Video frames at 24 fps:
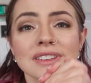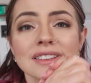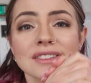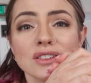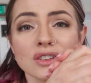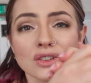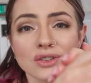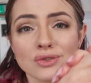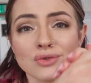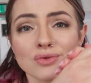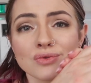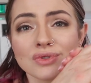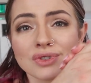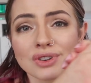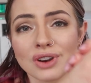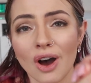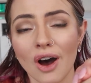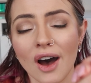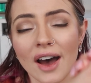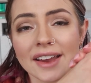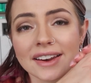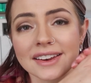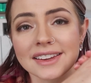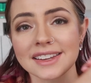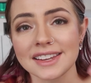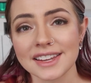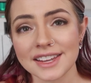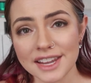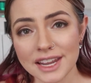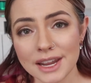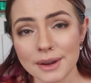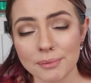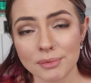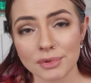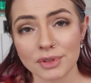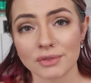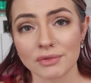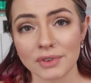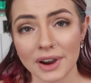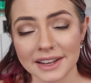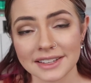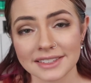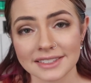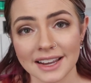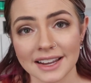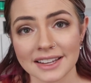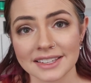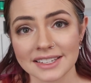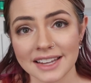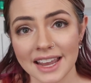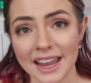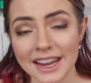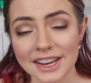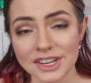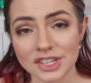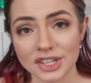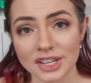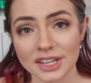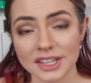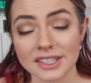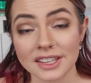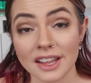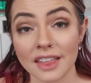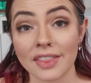do not keep the right size cages